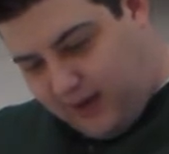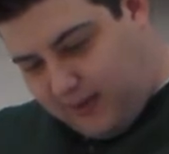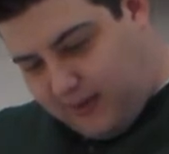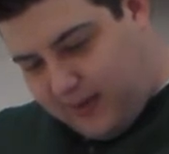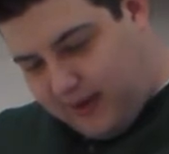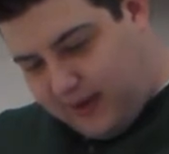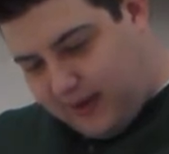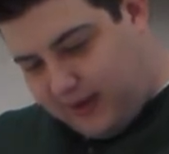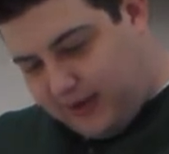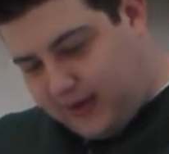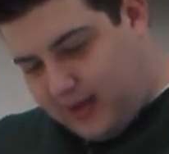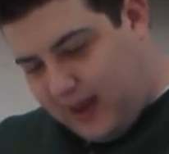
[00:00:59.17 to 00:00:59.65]
I
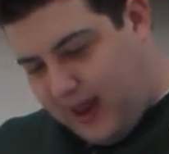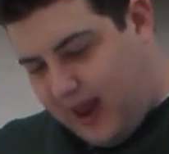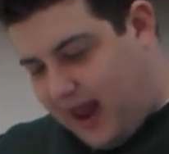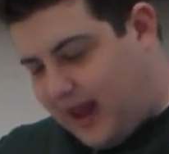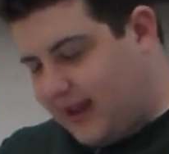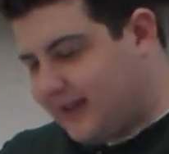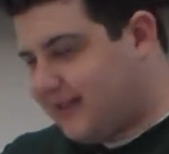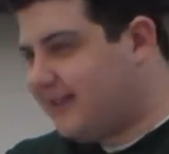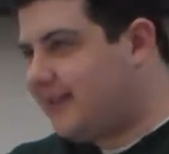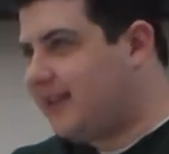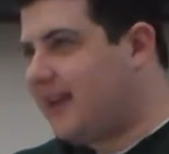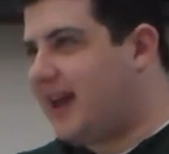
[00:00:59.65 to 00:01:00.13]
mean, they're
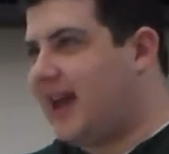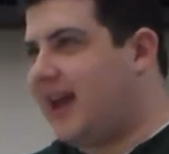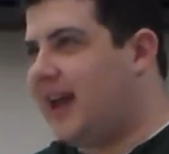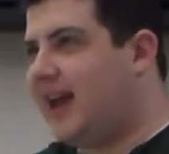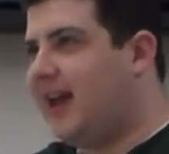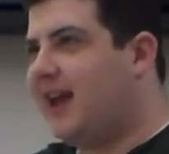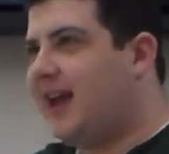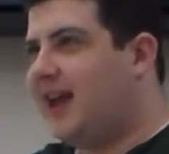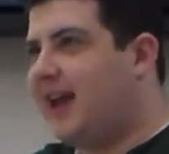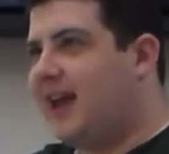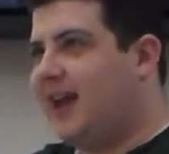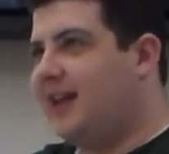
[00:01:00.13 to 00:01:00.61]
not
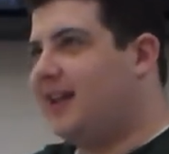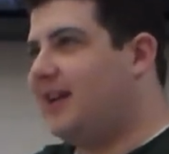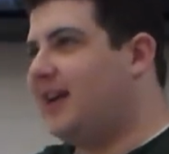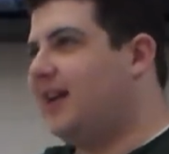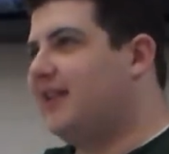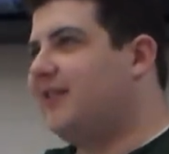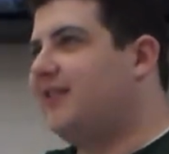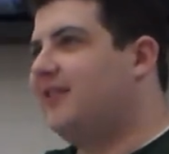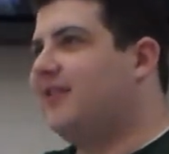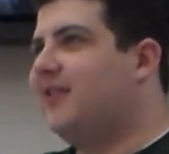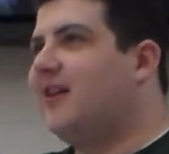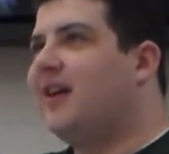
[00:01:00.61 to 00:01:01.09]
saying
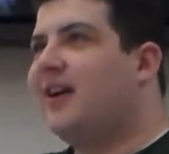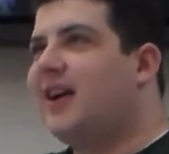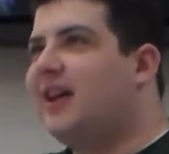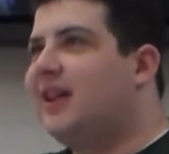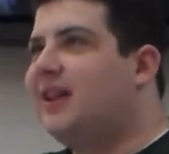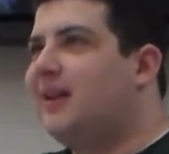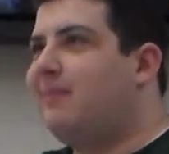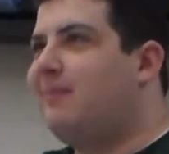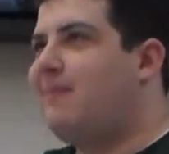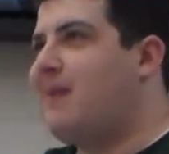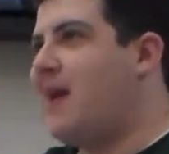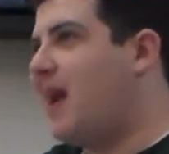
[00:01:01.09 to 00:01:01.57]
got stuck
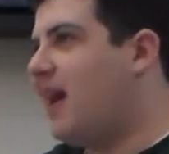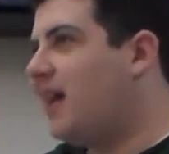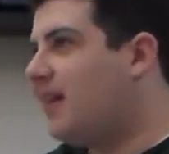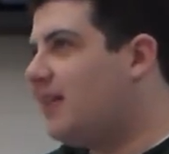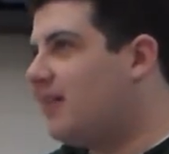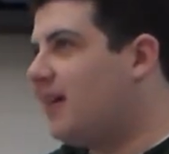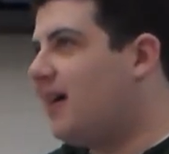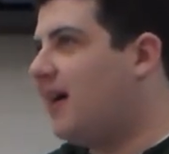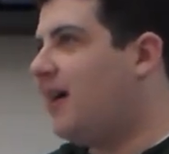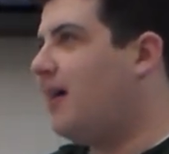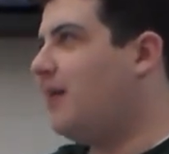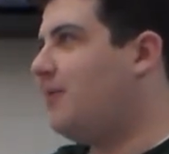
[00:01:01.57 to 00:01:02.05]
in the
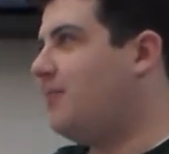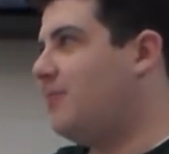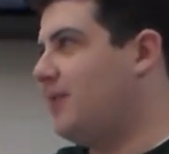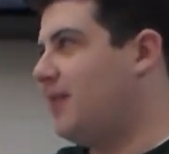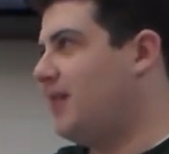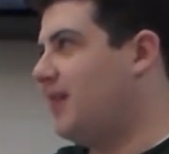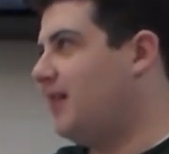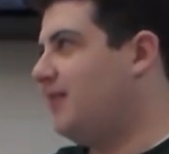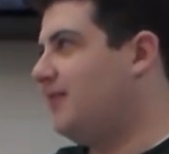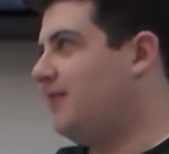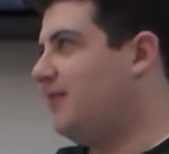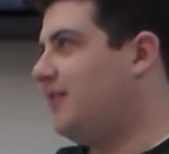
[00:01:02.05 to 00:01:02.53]
bathtub
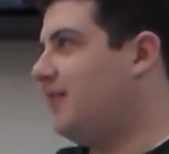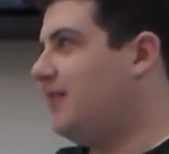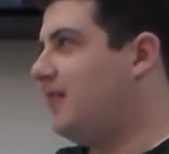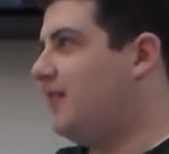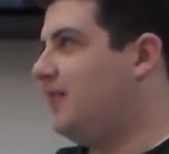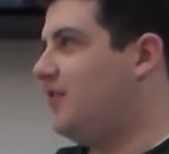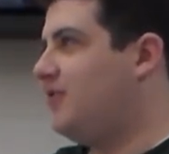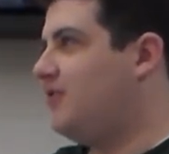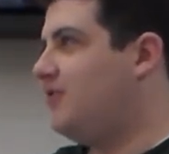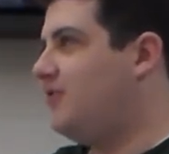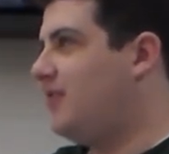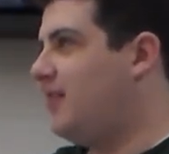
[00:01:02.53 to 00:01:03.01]
or got stuck
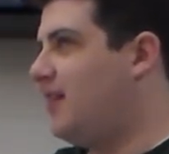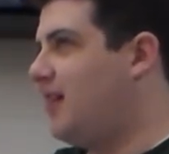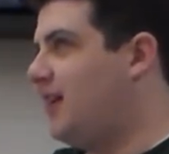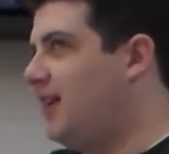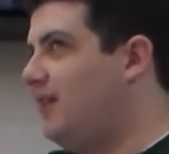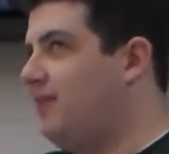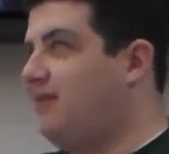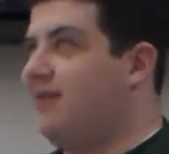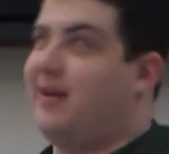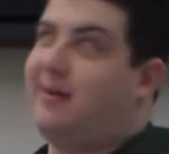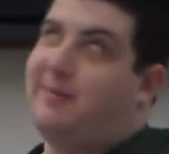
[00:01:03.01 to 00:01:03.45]
in the drain.